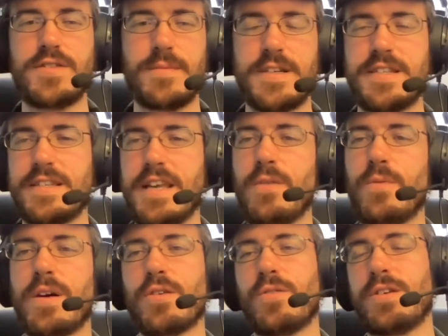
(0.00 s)
somebody says, "Hey,
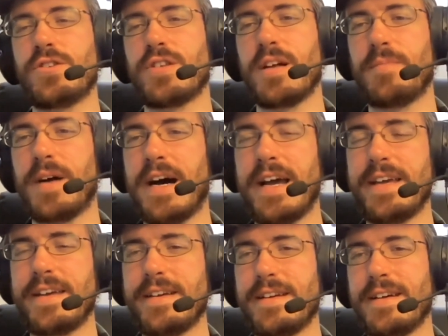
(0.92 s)
what coin should I
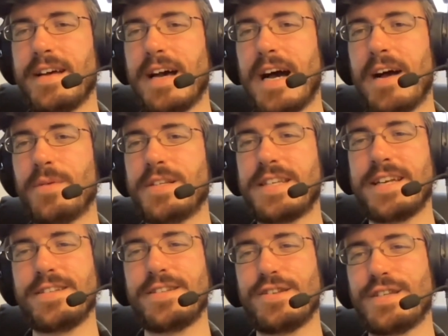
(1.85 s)
buy?" I would
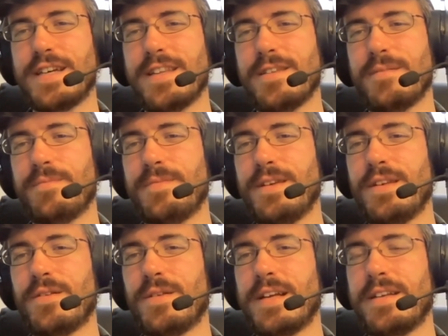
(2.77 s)
tend to tell them,
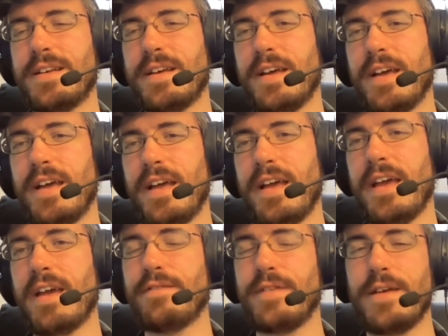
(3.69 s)
you know what?
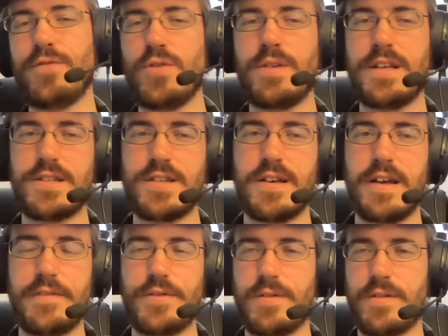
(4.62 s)
If
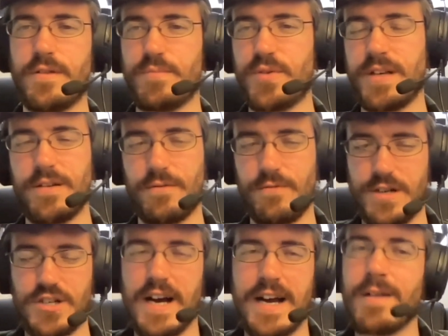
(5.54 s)
you're putting your
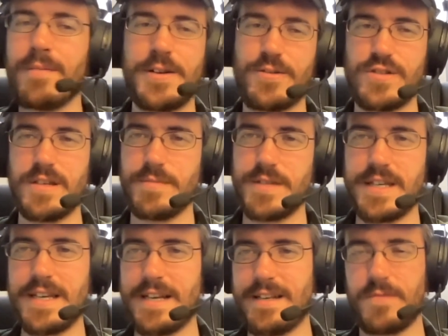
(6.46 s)
retirement or
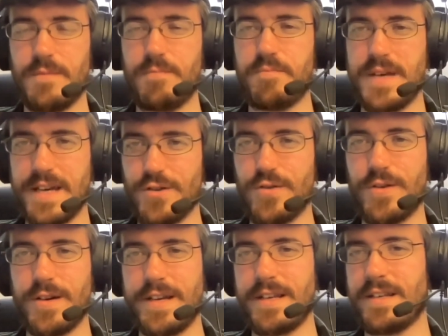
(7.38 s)
something in it,
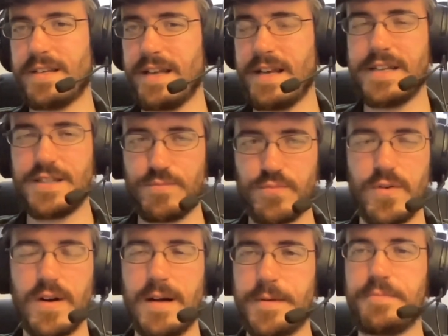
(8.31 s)
Bitcoin is
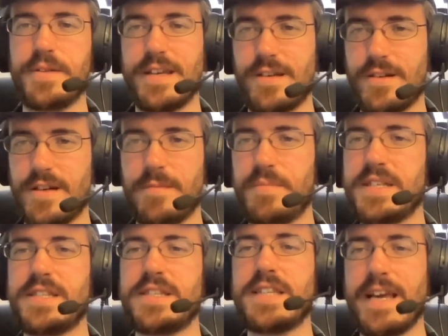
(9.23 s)
probably going to
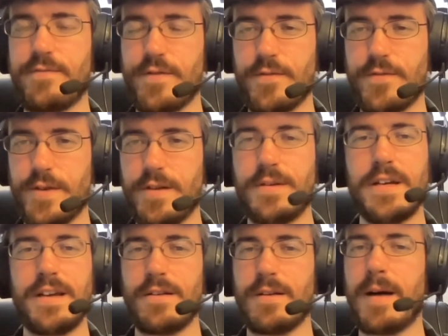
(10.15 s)
be safer for you.
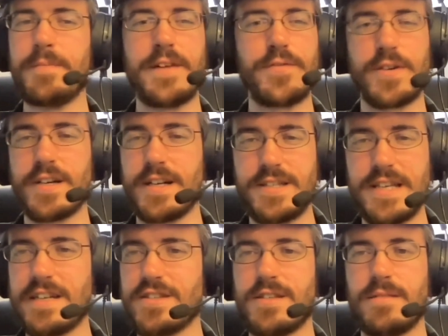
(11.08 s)
I'm never going to
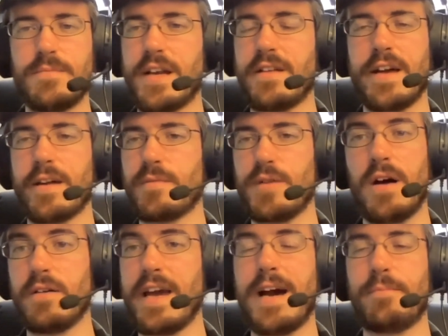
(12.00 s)
tell somebody like,
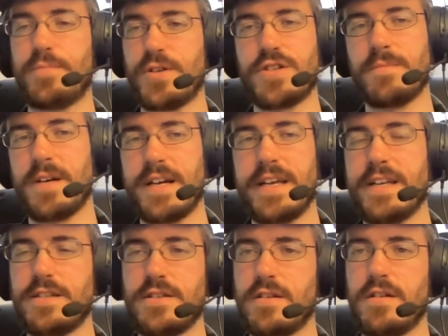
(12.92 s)
"Oh yeah, put your money
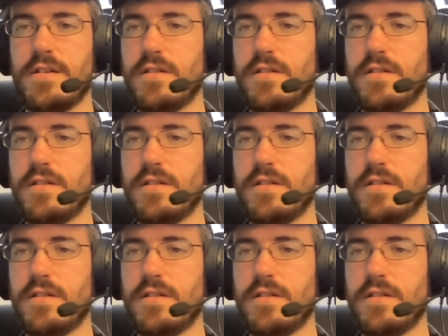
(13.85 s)
into